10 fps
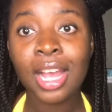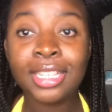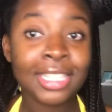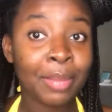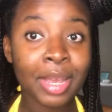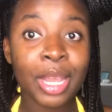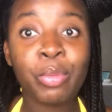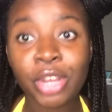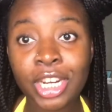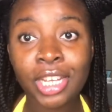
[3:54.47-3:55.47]
to get my hair
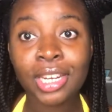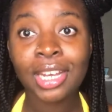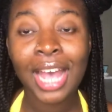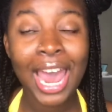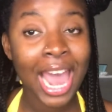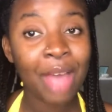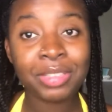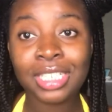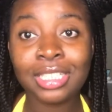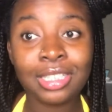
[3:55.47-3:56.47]
braided and having
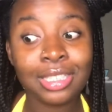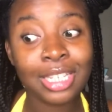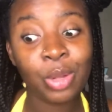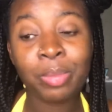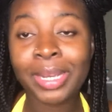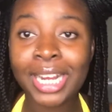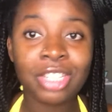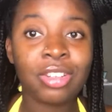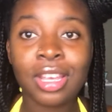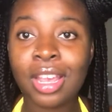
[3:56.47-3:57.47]
to deal with my
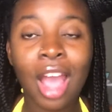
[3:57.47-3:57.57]
natural hair,